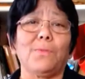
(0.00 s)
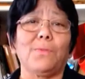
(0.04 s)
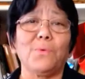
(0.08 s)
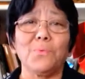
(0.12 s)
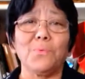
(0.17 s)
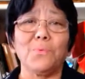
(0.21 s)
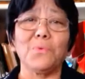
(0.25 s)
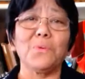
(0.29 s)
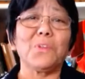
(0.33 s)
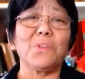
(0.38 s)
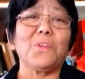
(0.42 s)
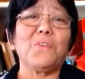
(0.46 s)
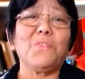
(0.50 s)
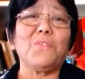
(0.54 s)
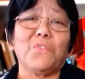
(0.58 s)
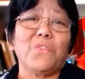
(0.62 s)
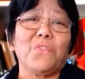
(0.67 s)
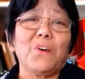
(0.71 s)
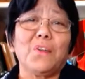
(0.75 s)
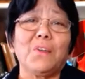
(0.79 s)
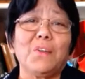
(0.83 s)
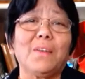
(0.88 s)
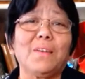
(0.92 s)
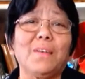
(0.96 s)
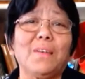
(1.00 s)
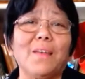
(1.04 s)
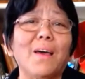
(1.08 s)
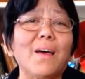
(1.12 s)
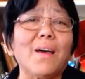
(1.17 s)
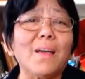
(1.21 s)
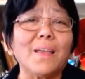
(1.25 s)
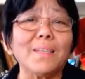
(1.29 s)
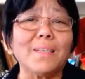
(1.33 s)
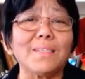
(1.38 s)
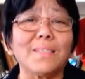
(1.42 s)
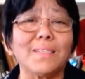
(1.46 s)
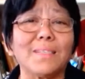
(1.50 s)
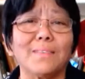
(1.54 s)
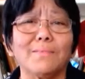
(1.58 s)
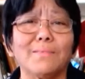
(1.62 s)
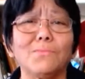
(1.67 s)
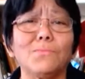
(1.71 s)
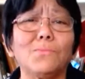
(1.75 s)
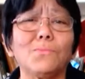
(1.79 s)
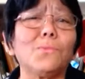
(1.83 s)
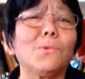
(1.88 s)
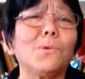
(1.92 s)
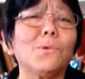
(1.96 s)
They're really fun and nice
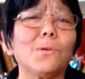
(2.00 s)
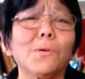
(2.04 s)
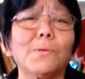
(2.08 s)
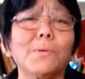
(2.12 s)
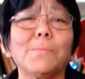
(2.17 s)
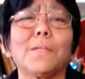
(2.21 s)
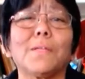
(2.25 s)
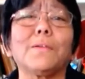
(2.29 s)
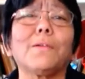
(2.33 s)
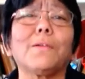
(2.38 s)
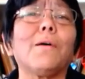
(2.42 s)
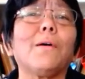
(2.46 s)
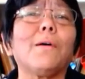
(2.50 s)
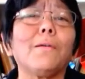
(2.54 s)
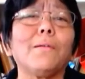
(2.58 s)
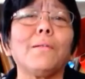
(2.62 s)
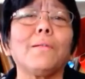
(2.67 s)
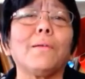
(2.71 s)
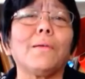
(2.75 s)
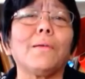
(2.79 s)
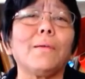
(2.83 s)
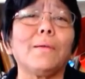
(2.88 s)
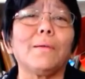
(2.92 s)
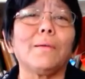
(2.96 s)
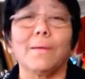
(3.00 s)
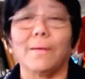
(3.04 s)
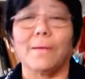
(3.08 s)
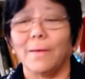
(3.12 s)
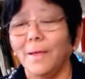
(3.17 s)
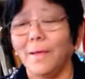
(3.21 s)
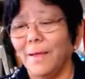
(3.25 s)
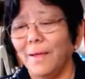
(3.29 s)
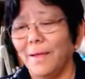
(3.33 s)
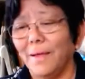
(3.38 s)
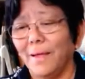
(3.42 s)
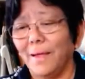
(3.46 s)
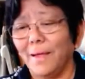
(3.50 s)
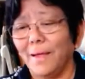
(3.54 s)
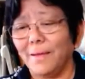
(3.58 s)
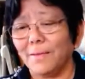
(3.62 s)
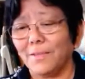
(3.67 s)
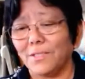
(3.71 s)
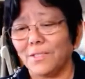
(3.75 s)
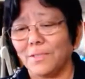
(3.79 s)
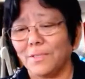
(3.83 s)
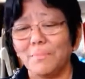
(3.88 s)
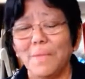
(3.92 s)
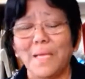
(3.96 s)
and warm and cuddly, and it
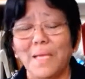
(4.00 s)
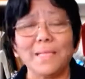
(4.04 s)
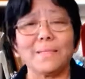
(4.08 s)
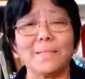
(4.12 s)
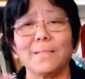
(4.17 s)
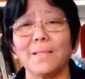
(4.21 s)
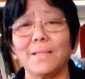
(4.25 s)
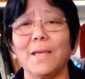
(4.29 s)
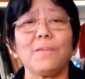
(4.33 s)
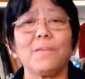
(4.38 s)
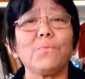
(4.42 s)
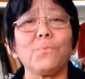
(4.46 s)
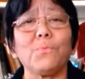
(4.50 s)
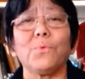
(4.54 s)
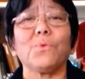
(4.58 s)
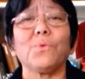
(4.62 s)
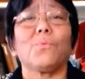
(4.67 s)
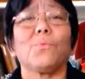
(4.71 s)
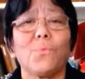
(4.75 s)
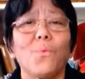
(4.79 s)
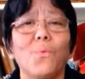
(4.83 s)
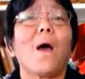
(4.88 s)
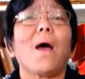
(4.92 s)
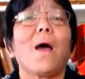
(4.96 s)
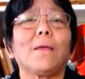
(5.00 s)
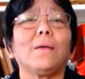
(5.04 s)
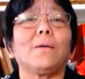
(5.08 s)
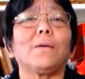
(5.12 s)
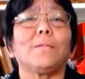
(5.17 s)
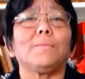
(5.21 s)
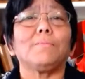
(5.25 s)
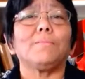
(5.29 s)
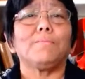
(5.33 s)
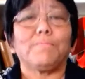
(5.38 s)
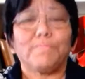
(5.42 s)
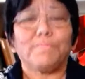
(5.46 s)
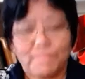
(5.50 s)
just makes life worthwhile.